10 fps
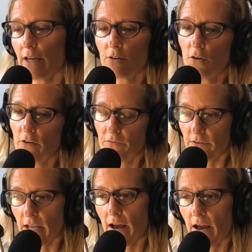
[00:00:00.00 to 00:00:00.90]
I don't know if
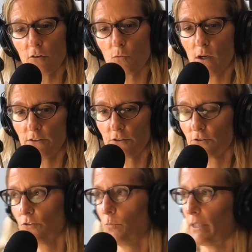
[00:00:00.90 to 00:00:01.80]
it ever was true,